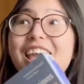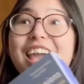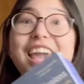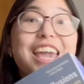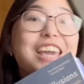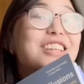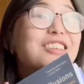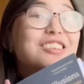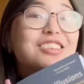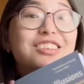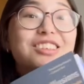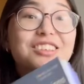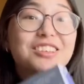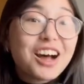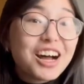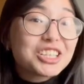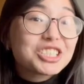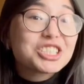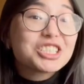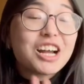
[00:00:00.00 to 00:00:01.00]
is
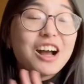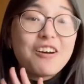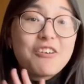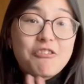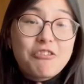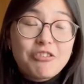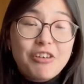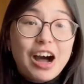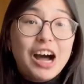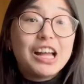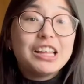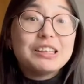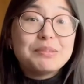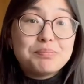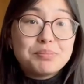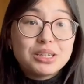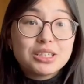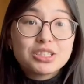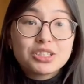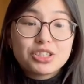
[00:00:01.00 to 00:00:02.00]
such a fun
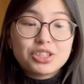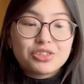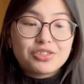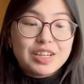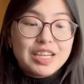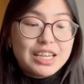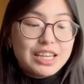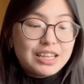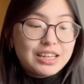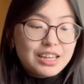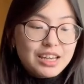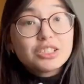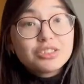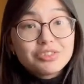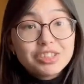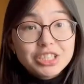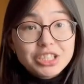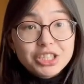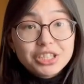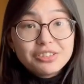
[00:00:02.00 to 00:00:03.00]
book to read.
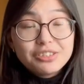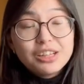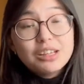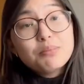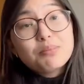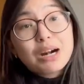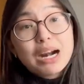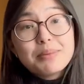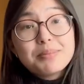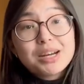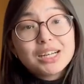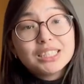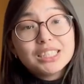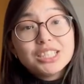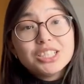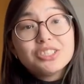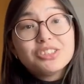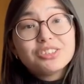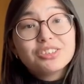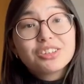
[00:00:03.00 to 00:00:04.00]
Richardson primarily
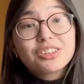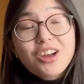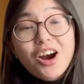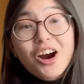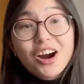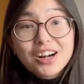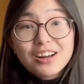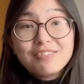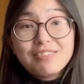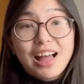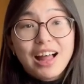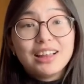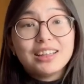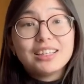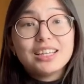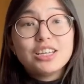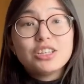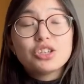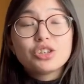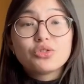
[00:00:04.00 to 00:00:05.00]
uses
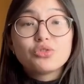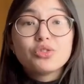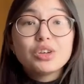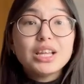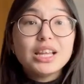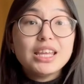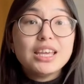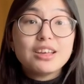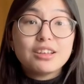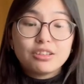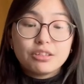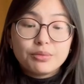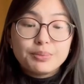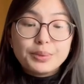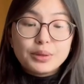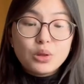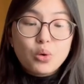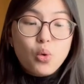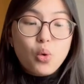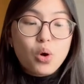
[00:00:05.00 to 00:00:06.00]
carnivality to really
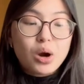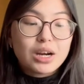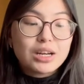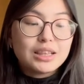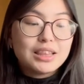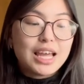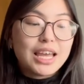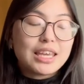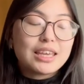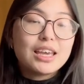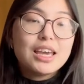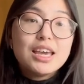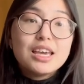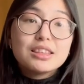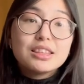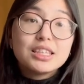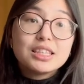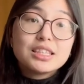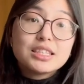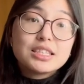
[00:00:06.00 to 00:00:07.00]
explore like
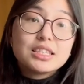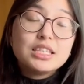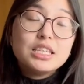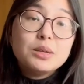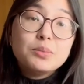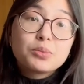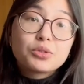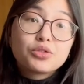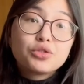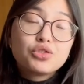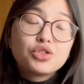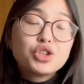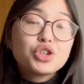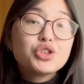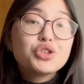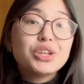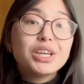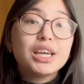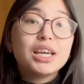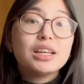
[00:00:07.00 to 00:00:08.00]
the
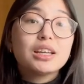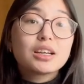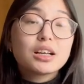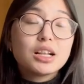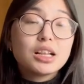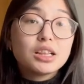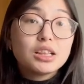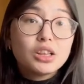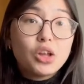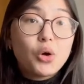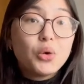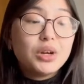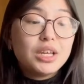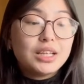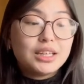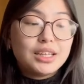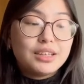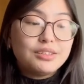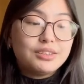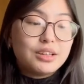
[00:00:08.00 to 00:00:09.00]
deep-rooted
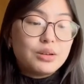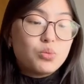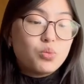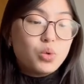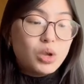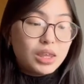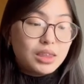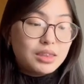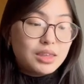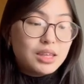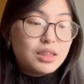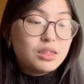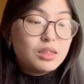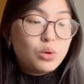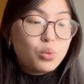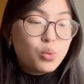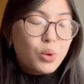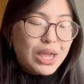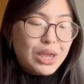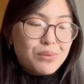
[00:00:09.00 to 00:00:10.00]
colonialism within the
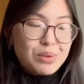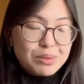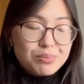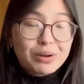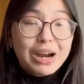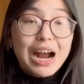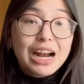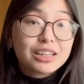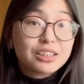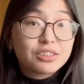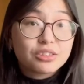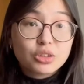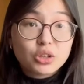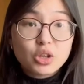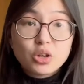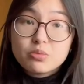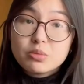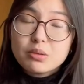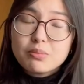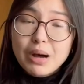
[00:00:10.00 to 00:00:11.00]
way we practice
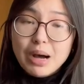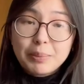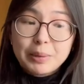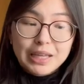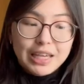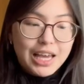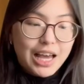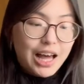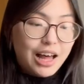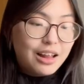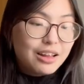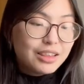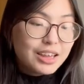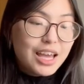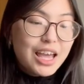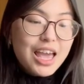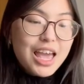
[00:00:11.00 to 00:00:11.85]
global public health.